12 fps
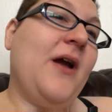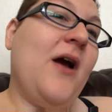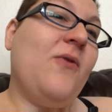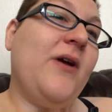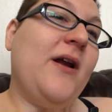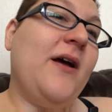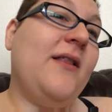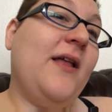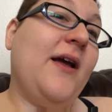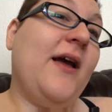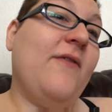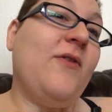I read,
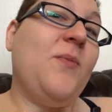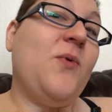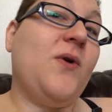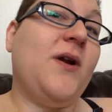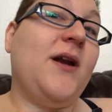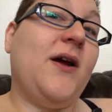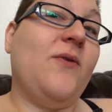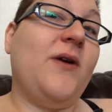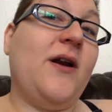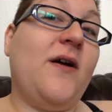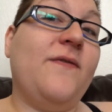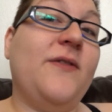like, every morning I
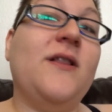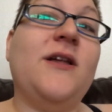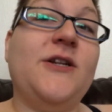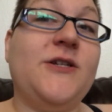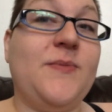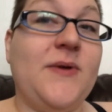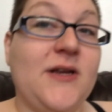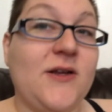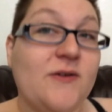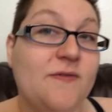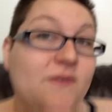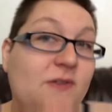read off the lunch
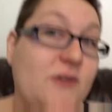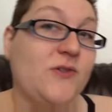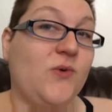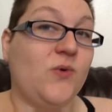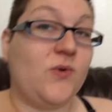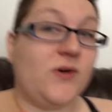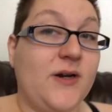menu for the school.